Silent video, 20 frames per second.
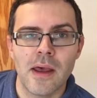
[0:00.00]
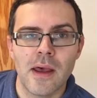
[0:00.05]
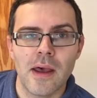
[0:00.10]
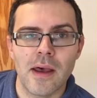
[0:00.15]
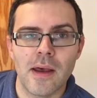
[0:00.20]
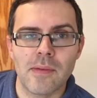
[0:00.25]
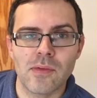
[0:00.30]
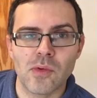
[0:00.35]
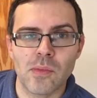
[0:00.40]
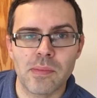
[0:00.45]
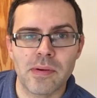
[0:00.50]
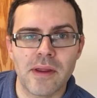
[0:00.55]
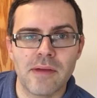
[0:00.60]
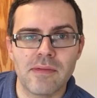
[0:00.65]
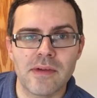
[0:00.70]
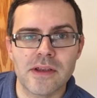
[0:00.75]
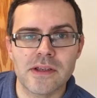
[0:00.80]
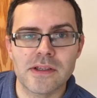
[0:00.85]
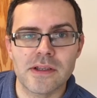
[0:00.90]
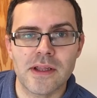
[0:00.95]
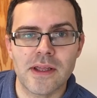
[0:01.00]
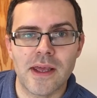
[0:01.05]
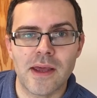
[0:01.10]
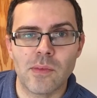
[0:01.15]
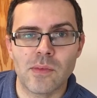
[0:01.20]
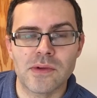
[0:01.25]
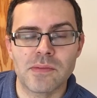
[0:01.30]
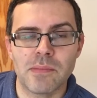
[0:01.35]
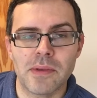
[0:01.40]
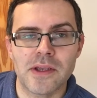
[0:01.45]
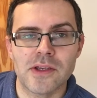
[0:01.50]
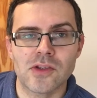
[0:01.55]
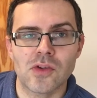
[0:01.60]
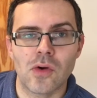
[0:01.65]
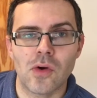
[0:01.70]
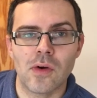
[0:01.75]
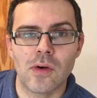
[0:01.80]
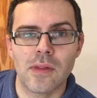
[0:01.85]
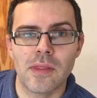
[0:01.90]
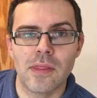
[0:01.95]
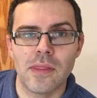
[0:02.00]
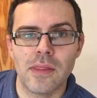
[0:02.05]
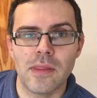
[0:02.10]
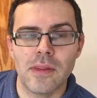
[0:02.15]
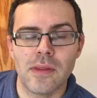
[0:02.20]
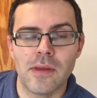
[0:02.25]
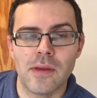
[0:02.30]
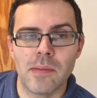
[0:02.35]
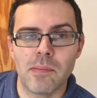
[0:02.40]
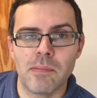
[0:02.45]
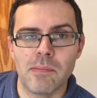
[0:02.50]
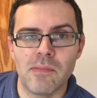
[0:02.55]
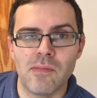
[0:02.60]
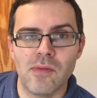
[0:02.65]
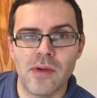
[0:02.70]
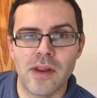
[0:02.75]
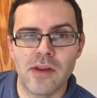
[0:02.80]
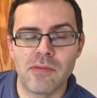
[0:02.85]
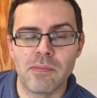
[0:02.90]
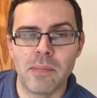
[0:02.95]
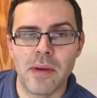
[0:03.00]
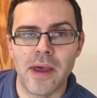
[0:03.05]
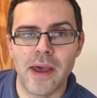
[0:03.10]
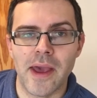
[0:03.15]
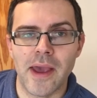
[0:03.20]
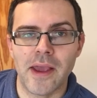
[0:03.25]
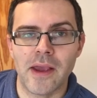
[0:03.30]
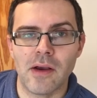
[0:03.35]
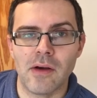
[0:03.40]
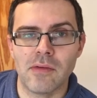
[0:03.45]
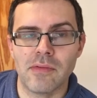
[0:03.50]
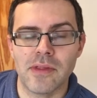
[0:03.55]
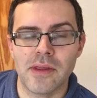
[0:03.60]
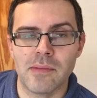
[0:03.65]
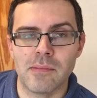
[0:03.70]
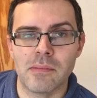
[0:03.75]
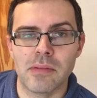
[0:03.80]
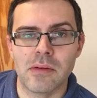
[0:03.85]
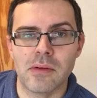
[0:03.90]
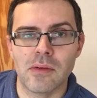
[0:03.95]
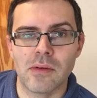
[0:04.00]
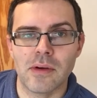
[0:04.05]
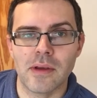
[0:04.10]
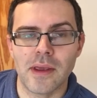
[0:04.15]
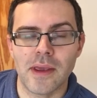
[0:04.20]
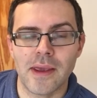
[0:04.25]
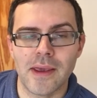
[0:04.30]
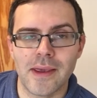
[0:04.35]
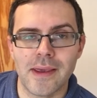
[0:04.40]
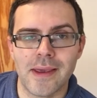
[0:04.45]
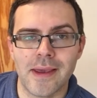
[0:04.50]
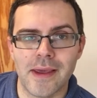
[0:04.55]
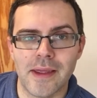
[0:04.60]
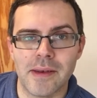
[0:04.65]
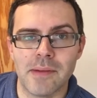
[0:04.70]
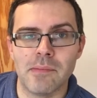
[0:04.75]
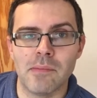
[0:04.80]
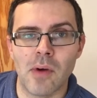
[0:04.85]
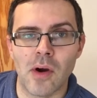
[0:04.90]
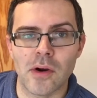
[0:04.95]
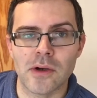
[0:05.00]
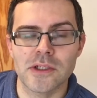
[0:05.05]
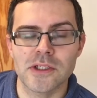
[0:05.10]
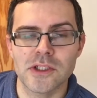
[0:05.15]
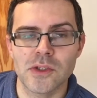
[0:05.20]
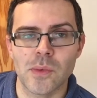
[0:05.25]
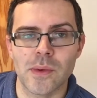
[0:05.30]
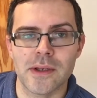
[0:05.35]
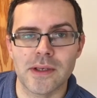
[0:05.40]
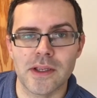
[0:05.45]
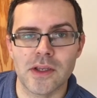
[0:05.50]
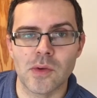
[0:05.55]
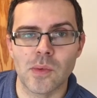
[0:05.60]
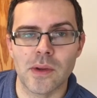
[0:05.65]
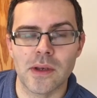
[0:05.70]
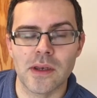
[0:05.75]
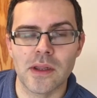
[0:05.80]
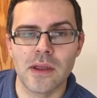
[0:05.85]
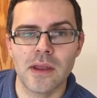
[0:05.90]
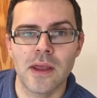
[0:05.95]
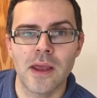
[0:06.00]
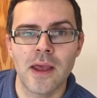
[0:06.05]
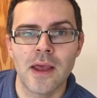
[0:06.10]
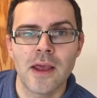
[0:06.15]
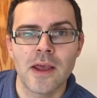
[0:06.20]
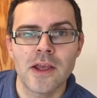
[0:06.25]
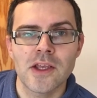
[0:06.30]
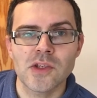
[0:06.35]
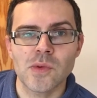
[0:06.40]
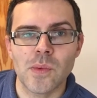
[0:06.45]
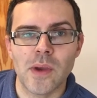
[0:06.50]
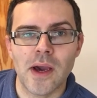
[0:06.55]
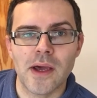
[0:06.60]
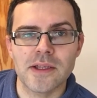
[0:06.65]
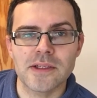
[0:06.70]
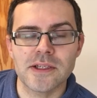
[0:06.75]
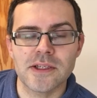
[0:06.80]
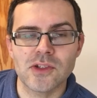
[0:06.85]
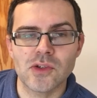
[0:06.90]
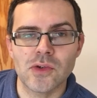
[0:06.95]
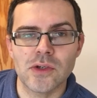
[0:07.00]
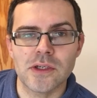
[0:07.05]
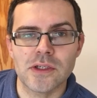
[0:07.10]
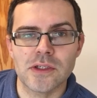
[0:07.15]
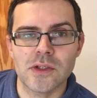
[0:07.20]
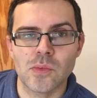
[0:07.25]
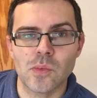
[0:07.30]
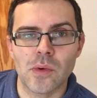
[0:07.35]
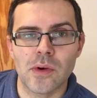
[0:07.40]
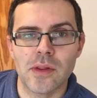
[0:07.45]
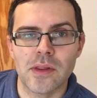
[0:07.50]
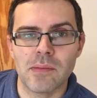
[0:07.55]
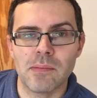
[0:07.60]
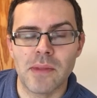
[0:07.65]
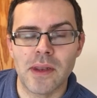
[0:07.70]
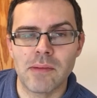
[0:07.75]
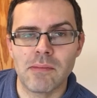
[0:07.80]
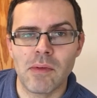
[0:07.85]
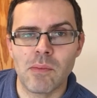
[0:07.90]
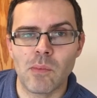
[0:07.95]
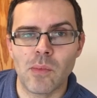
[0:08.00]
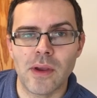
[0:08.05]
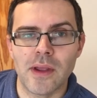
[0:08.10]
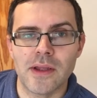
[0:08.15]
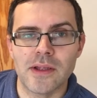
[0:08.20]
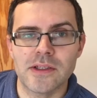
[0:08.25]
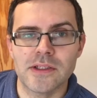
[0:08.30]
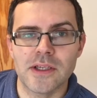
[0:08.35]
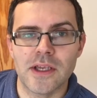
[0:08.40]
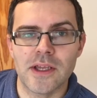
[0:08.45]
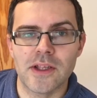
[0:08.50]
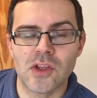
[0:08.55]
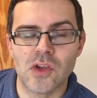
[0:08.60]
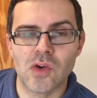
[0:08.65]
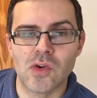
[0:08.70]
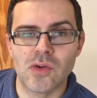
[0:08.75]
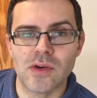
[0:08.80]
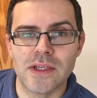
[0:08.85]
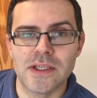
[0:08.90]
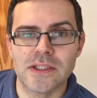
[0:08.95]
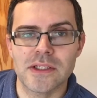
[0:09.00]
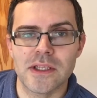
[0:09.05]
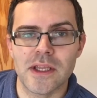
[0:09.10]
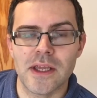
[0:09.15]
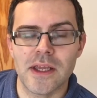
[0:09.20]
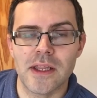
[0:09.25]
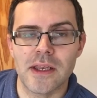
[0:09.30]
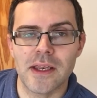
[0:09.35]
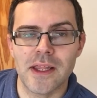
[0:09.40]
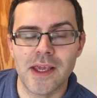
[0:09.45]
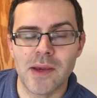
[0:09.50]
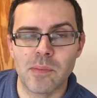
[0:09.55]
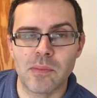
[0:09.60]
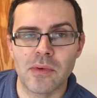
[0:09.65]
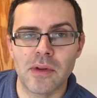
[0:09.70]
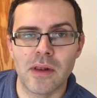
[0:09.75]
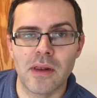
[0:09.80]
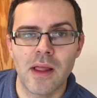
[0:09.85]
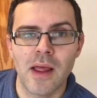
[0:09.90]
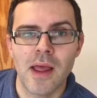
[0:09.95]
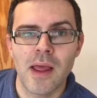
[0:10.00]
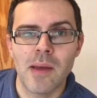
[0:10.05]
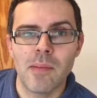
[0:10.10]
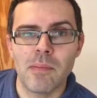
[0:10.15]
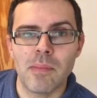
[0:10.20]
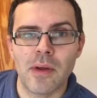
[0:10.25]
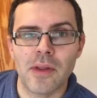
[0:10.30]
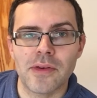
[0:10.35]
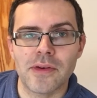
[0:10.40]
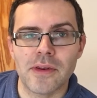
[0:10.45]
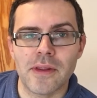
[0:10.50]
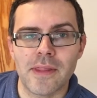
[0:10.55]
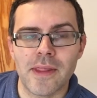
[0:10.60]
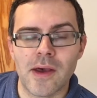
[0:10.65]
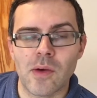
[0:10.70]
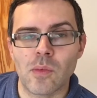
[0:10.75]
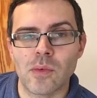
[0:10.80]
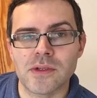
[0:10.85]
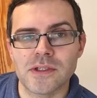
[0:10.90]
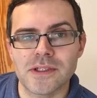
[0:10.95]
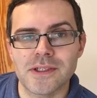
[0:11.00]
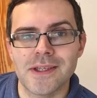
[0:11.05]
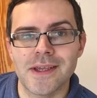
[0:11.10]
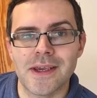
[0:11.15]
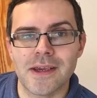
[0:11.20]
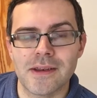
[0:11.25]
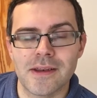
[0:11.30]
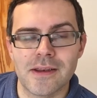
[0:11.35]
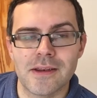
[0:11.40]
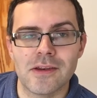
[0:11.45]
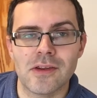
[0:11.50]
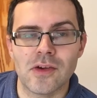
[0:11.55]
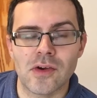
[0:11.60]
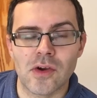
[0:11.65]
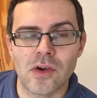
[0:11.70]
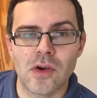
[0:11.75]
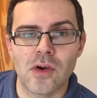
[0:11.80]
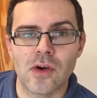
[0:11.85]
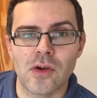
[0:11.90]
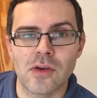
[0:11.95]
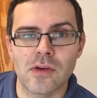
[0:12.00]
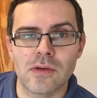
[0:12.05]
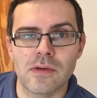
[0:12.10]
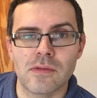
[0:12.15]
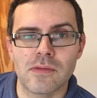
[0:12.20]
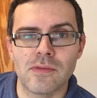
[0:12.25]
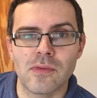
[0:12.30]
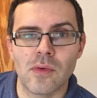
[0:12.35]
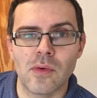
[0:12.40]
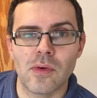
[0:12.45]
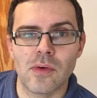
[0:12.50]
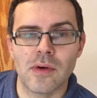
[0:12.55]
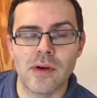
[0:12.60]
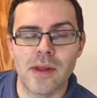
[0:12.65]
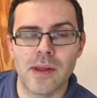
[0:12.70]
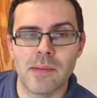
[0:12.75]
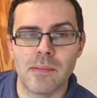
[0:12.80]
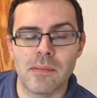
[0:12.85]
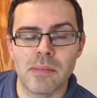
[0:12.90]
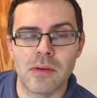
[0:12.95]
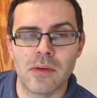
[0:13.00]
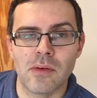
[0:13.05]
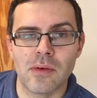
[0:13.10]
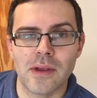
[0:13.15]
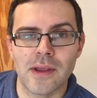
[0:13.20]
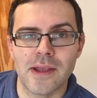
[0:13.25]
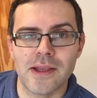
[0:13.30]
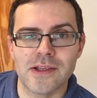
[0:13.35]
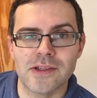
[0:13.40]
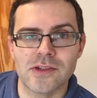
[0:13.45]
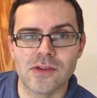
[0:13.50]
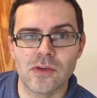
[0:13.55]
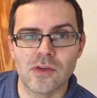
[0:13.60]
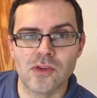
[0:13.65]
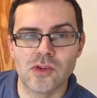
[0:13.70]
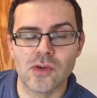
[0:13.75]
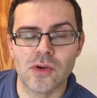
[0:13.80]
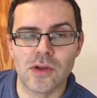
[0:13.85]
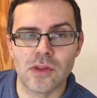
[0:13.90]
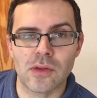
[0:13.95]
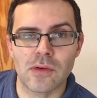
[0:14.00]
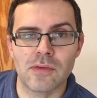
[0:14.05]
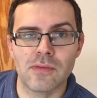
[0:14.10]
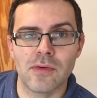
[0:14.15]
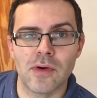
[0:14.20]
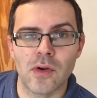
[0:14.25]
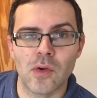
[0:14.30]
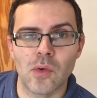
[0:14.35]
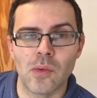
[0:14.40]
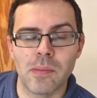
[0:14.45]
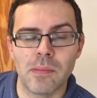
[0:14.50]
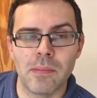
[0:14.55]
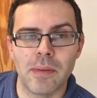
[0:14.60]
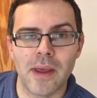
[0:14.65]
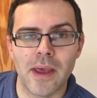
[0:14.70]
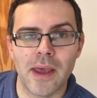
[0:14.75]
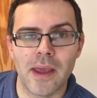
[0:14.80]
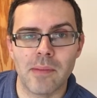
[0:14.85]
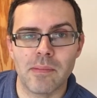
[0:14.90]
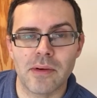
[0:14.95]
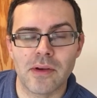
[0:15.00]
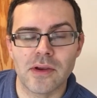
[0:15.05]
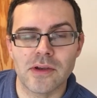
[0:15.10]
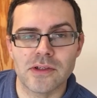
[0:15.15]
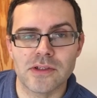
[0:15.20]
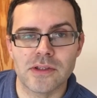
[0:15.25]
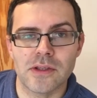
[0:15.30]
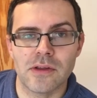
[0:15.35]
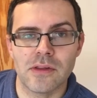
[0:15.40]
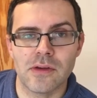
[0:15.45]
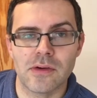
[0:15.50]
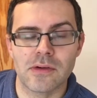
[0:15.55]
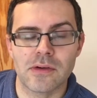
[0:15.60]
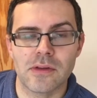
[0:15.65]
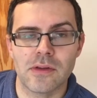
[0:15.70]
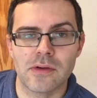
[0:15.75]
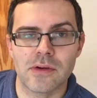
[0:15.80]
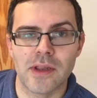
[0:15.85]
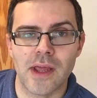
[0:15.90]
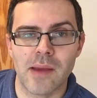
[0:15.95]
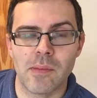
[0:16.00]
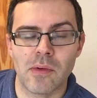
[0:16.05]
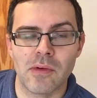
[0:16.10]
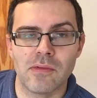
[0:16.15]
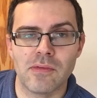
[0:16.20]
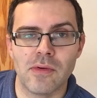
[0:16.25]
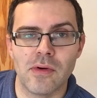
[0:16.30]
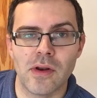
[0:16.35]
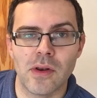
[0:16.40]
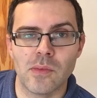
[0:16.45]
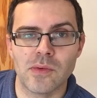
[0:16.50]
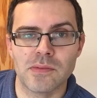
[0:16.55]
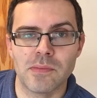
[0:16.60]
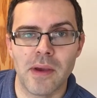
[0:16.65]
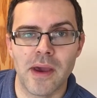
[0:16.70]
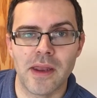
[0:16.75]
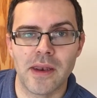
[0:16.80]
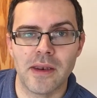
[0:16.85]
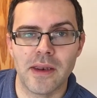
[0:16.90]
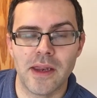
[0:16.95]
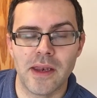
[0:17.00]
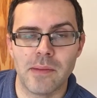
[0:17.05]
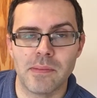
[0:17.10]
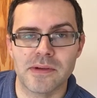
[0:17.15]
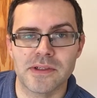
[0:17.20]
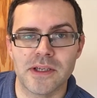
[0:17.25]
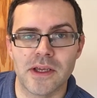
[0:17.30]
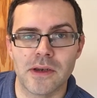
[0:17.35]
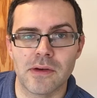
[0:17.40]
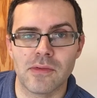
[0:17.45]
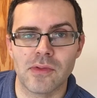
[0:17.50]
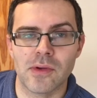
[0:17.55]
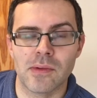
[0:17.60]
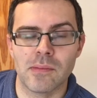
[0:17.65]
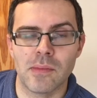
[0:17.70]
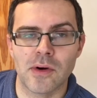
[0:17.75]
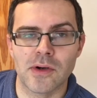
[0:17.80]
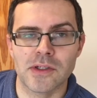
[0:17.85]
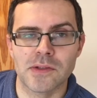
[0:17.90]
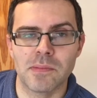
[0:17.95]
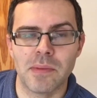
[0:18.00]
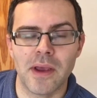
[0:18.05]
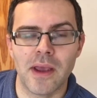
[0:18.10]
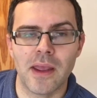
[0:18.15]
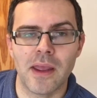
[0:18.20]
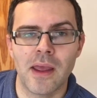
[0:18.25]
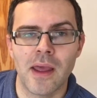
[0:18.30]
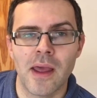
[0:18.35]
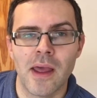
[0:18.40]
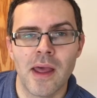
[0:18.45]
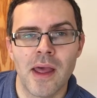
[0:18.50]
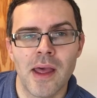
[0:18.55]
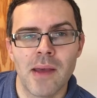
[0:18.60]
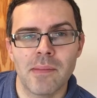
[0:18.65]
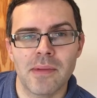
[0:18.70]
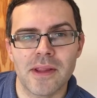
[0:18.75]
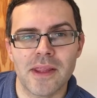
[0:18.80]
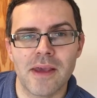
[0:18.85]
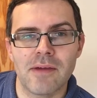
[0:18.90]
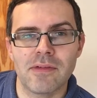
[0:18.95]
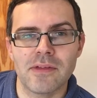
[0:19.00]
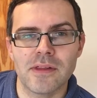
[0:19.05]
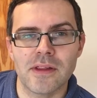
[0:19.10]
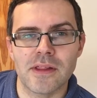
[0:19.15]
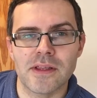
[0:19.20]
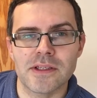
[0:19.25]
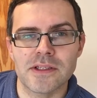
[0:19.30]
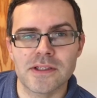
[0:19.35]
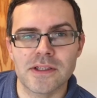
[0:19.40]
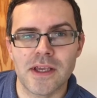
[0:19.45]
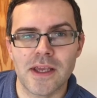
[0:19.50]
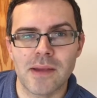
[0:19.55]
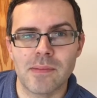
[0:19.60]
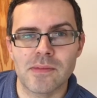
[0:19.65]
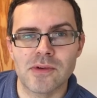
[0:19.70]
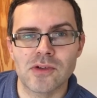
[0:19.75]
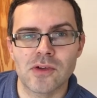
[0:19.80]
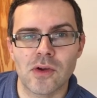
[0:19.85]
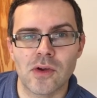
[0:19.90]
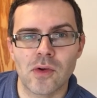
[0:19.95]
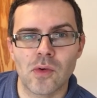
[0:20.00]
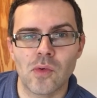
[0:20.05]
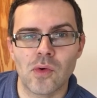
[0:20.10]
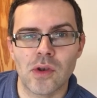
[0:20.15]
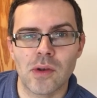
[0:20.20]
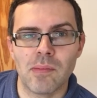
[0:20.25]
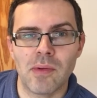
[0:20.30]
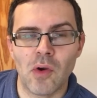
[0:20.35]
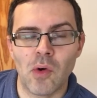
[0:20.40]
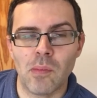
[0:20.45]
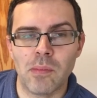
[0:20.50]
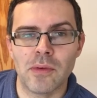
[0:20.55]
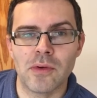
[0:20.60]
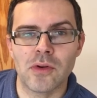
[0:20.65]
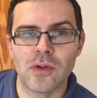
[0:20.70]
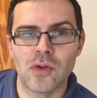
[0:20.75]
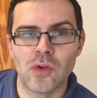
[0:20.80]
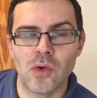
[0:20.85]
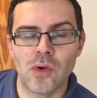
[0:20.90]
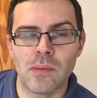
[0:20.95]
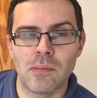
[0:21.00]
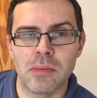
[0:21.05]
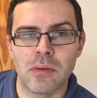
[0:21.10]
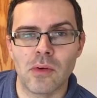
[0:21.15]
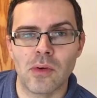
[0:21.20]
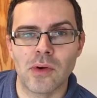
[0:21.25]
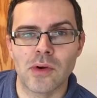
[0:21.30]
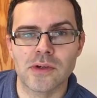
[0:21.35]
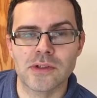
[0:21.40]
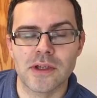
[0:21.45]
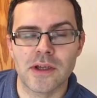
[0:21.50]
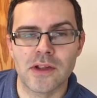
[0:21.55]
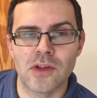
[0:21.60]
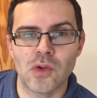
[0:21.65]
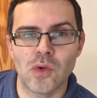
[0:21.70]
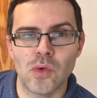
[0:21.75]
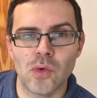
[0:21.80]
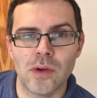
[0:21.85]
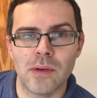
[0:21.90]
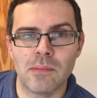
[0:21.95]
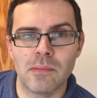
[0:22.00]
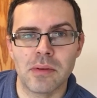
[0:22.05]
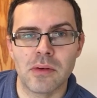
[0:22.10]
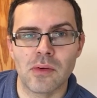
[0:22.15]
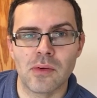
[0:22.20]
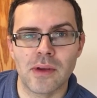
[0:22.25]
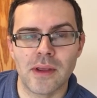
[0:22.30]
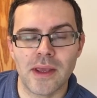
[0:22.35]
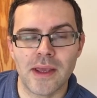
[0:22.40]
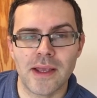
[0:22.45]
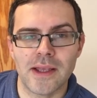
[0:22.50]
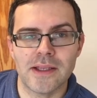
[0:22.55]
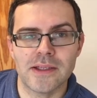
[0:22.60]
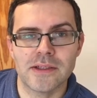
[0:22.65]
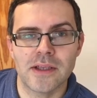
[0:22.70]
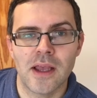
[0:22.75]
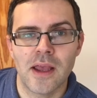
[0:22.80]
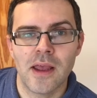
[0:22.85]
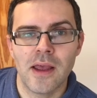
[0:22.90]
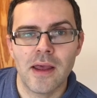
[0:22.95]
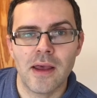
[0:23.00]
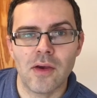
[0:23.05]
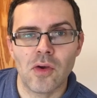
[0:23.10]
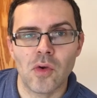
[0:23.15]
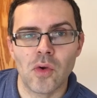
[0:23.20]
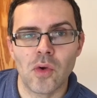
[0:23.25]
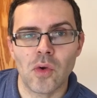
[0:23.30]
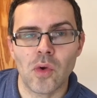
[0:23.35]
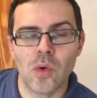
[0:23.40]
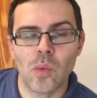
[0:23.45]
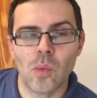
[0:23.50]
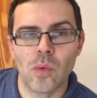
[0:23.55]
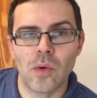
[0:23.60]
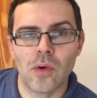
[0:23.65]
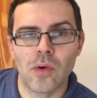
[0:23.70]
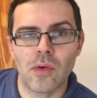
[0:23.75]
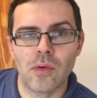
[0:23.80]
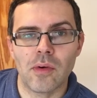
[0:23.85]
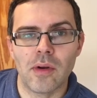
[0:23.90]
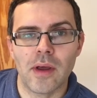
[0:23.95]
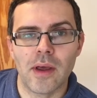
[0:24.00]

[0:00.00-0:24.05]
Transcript: So previously it was based on the rate of pay of the employee in March 2020. So we had a situation where the minimum wage increased in April, but that wasn't taken into account for employees during their furlough pay because their time on furlough was paid at 80% of their March pay. But given that the scheme is now going to be open to new employers and new employees who were